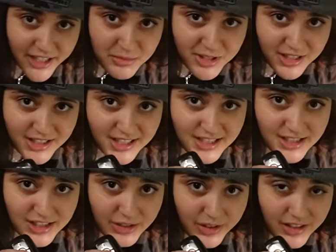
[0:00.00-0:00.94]
gave me the
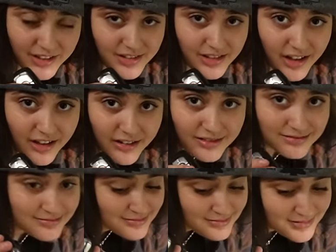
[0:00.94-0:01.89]
keys to it, so
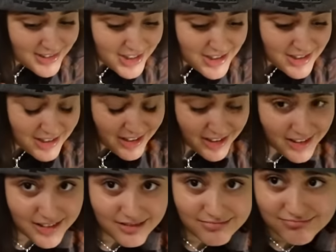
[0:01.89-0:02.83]
just
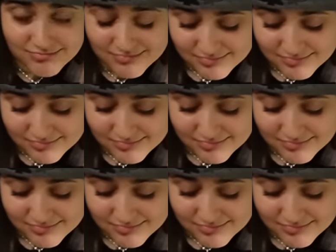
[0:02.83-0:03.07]
saying.